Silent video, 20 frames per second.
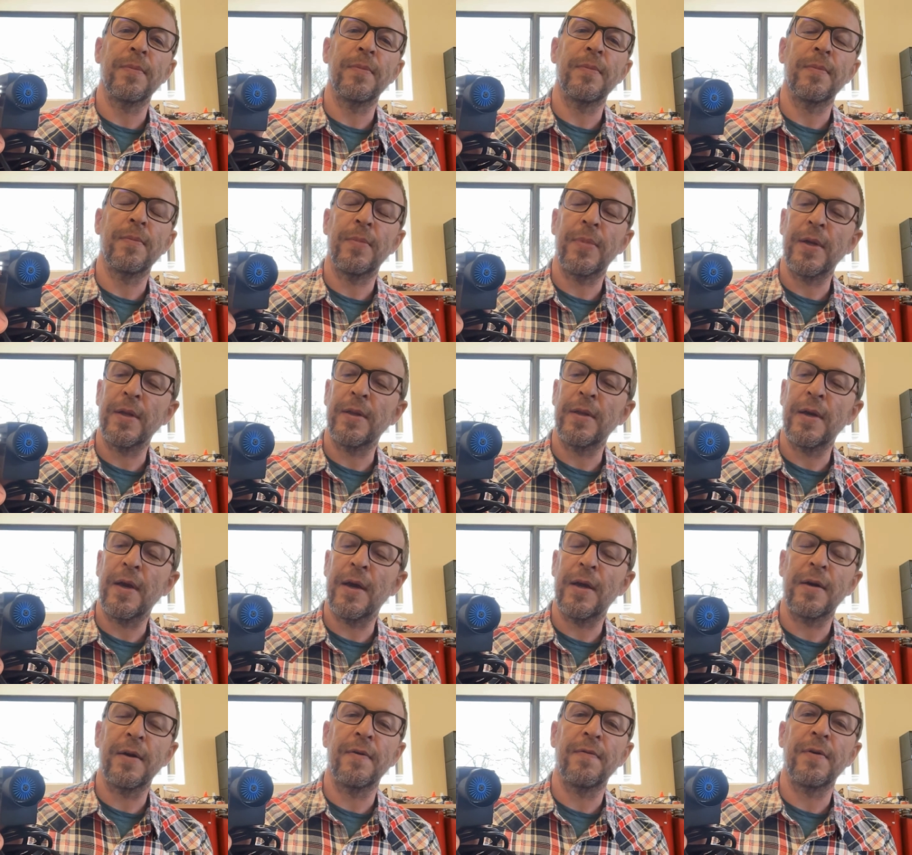be the
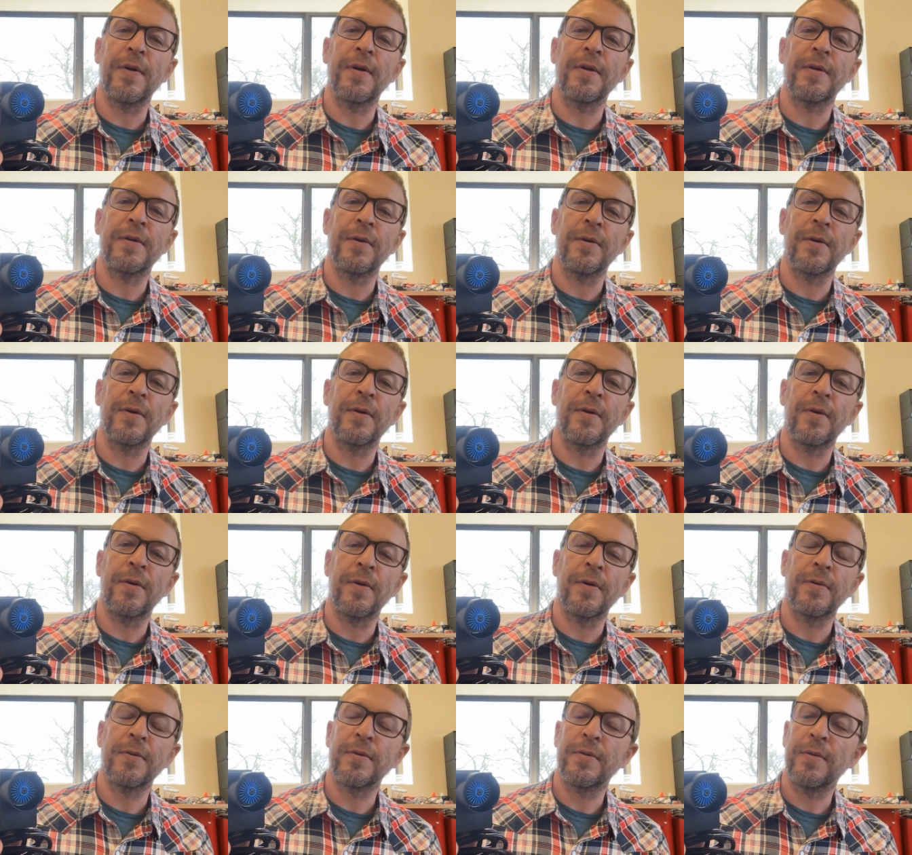end of it,
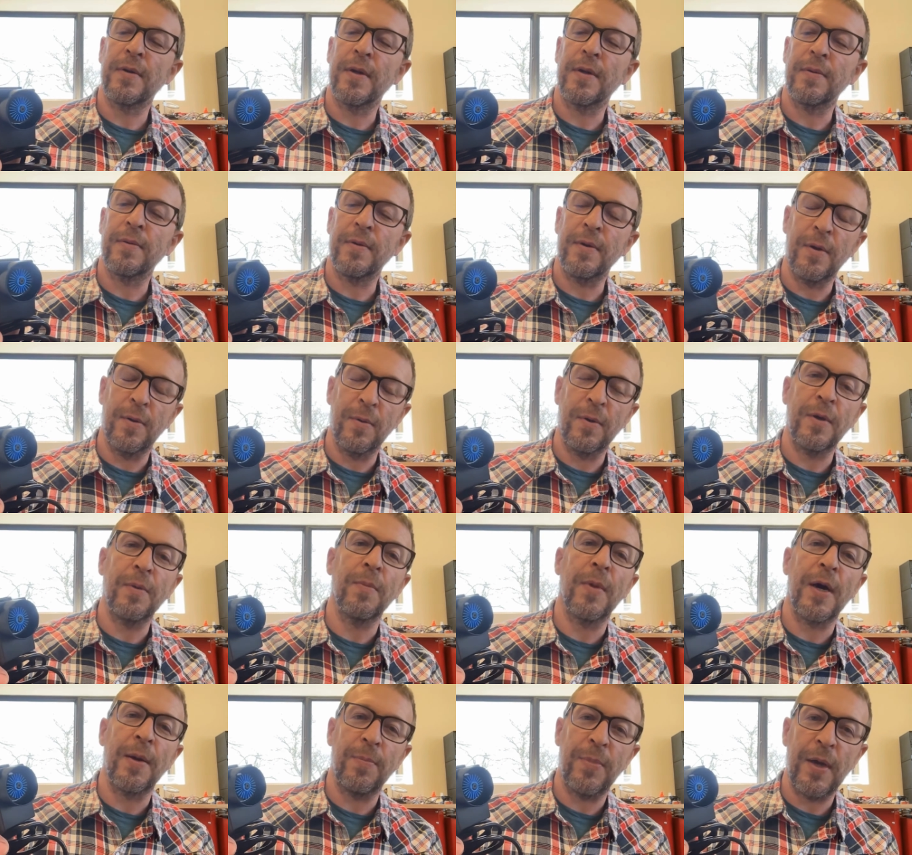or you know, you
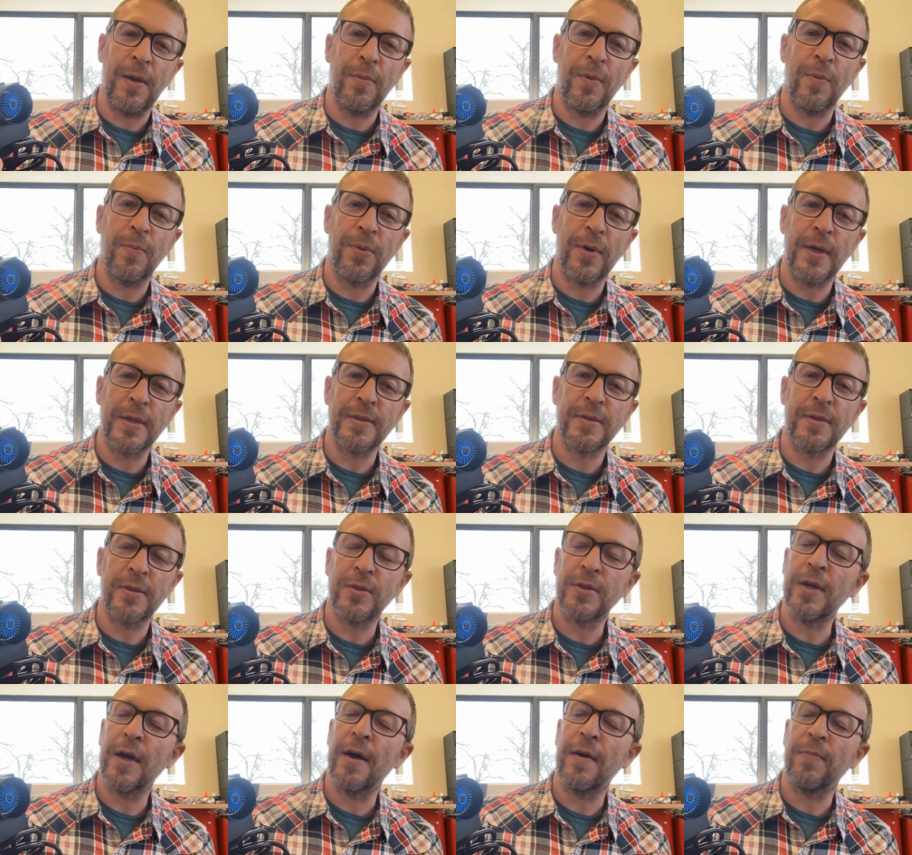might be able to press the
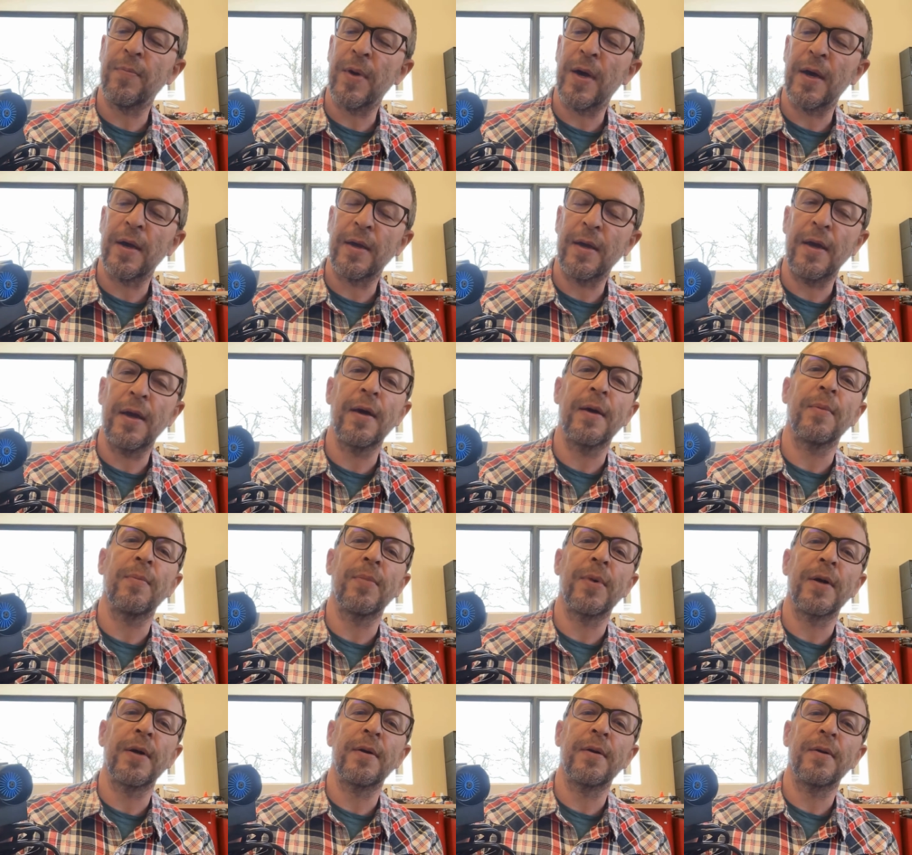shaft back in,
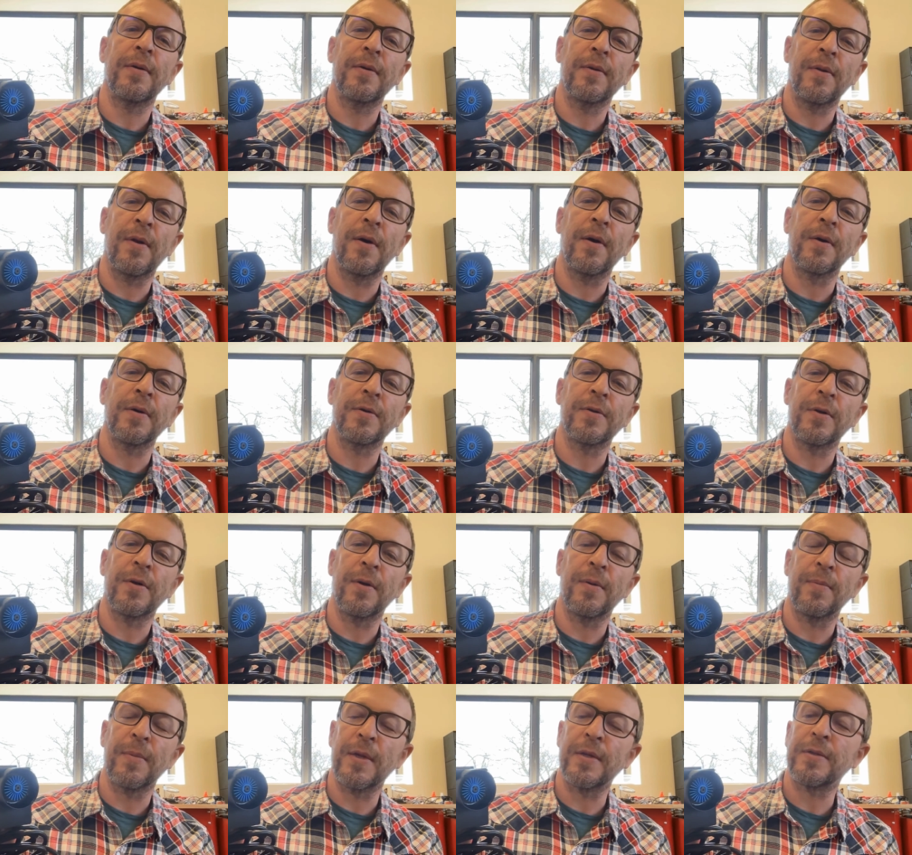but long
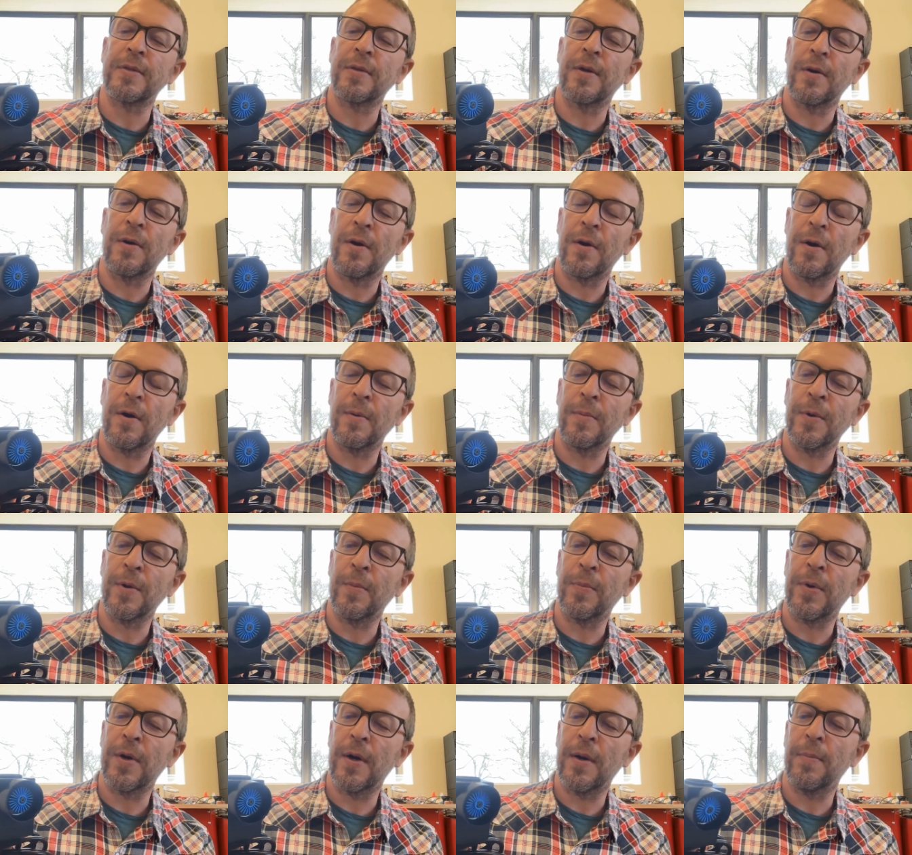term that's going to harm
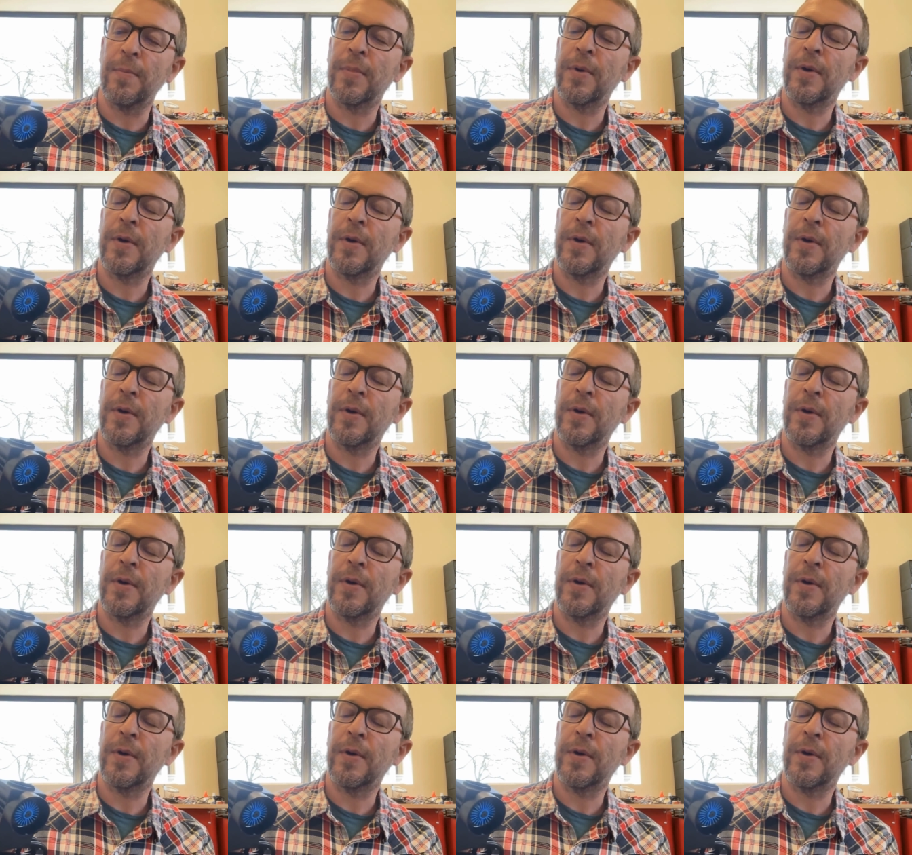your pump.